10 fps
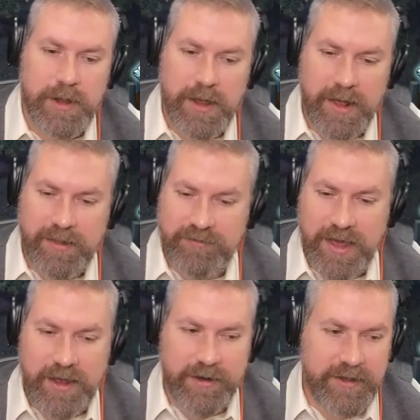I left
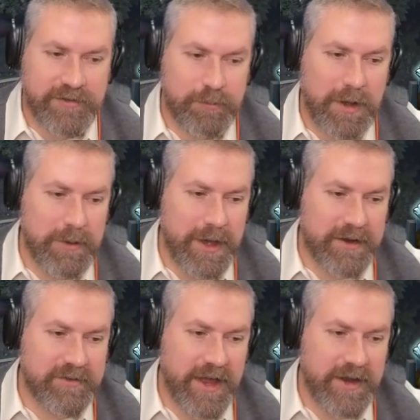out is buyback
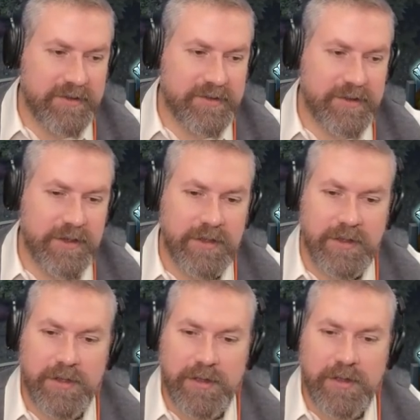status.
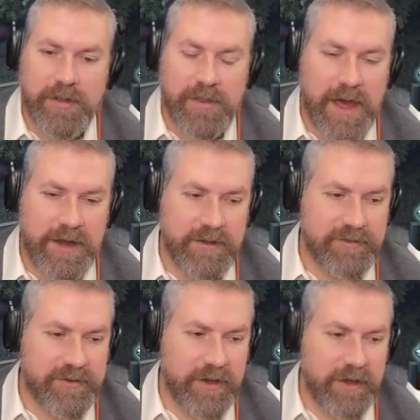That
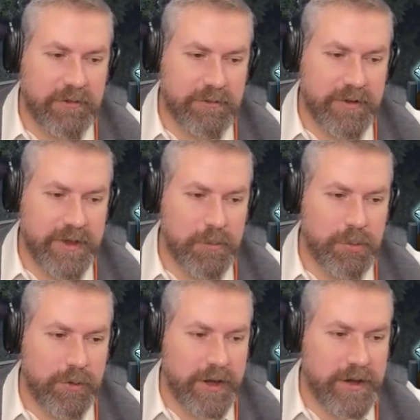is really
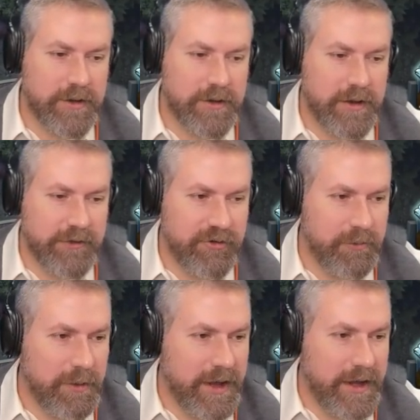important. That should
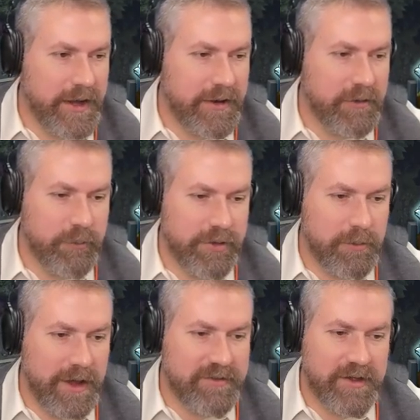be in with the
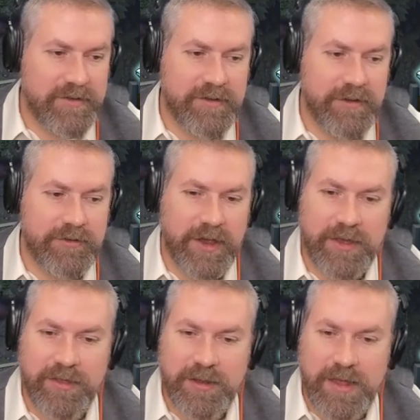basics. So I can
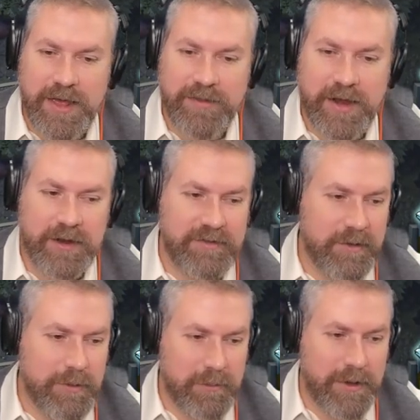click down there and say
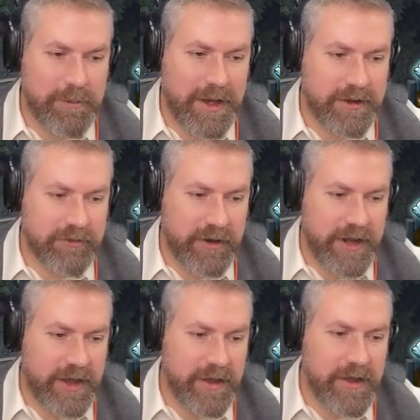my buyback is
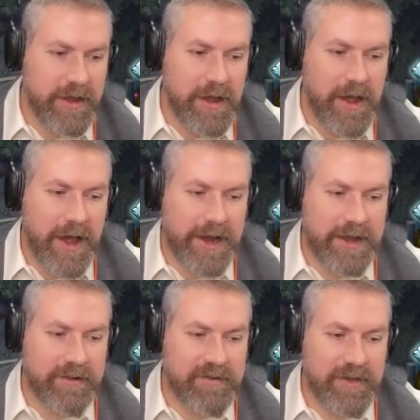ready. I
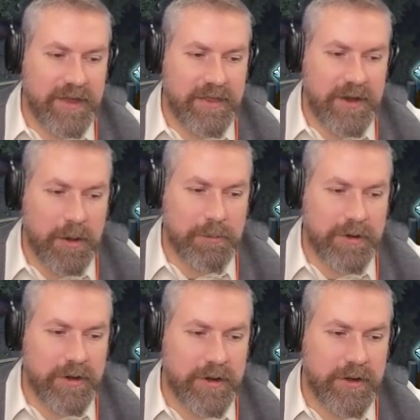can see the
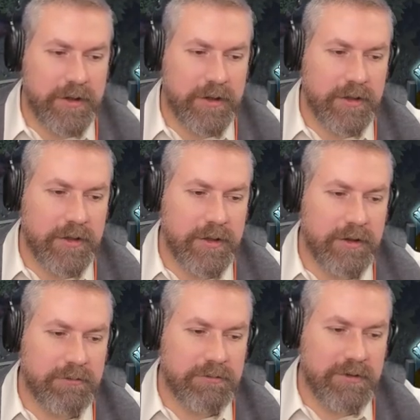number
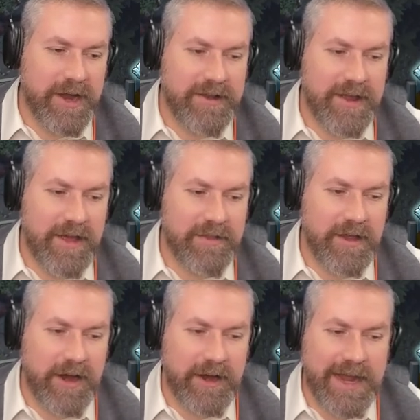right down
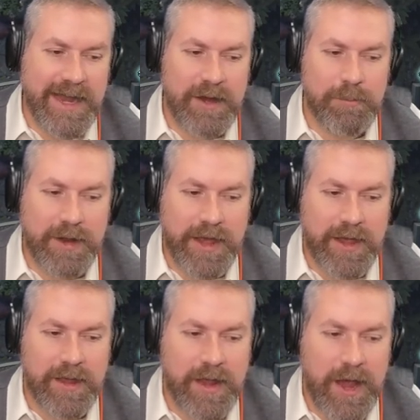there, itty bitty.
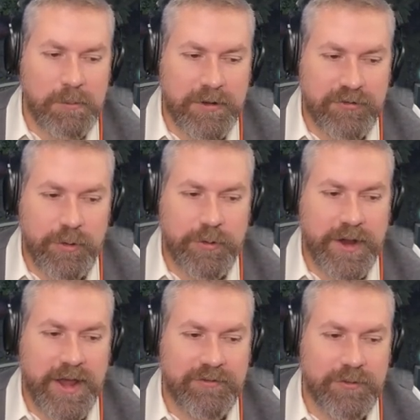How much gold I
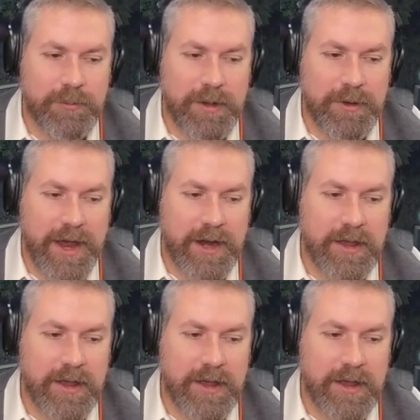have for buyback.